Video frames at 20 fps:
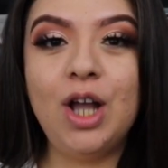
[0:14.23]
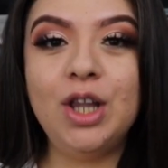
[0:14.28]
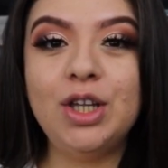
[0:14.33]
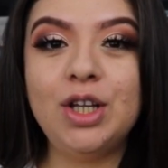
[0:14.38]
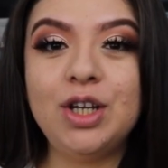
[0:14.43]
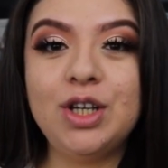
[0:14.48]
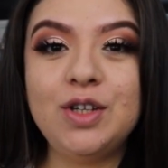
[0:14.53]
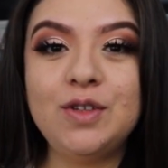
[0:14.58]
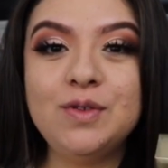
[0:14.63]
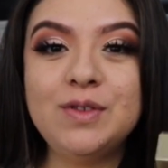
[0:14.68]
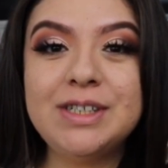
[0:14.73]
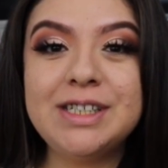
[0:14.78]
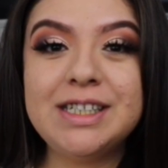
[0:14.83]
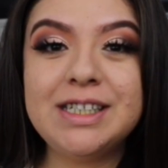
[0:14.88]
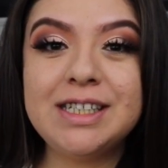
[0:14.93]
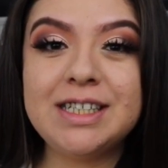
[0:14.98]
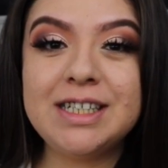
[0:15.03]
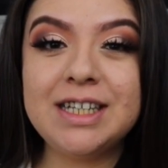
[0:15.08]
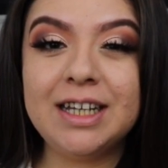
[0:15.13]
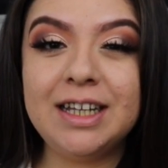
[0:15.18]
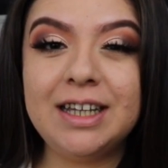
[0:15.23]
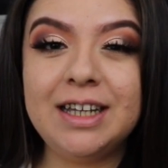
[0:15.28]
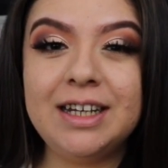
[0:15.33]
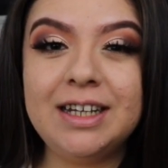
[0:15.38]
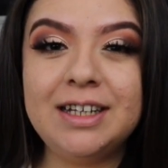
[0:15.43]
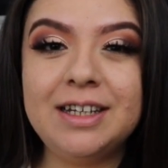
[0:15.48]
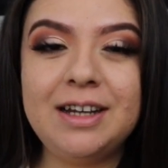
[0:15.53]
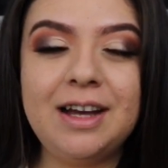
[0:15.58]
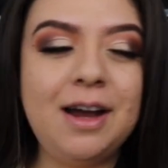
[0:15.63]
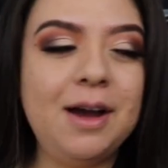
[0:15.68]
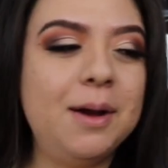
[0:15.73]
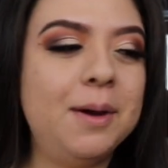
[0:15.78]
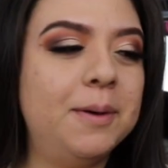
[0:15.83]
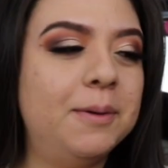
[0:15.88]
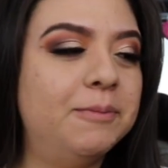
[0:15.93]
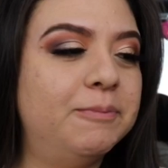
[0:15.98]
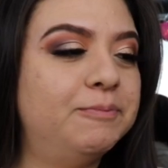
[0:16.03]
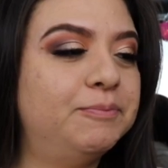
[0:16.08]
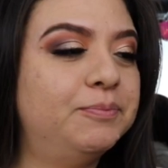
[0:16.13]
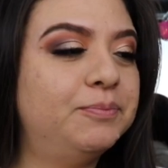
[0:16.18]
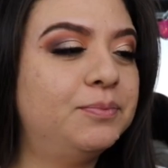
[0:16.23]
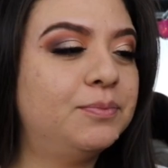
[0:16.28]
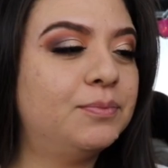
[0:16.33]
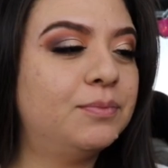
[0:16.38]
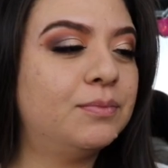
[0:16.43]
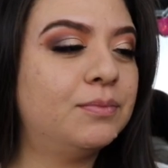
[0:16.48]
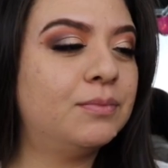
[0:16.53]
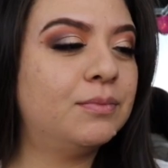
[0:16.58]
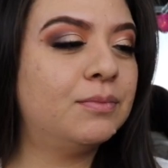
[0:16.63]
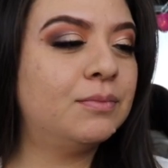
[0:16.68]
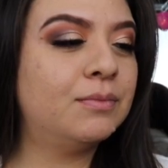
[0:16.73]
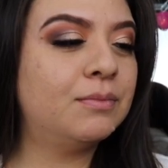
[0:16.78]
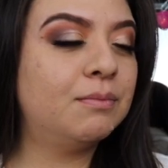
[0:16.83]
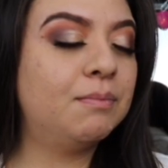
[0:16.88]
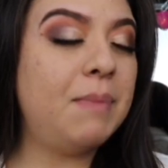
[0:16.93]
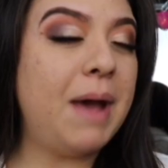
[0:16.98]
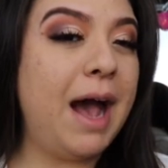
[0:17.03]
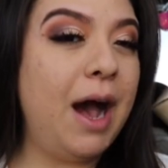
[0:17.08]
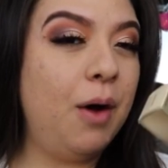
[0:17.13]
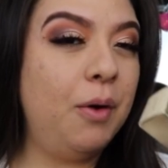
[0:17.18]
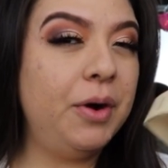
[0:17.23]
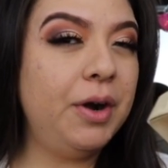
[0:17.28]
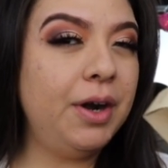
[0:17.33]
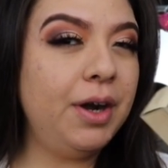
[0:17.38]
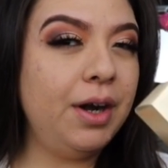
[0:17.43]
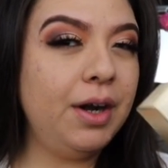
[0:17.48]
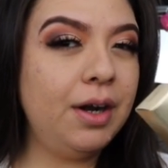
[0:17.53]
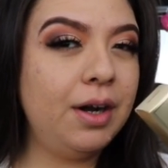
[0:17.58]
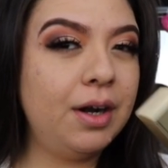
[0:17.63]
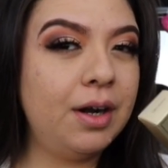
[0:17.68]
on the new Stila um, powder.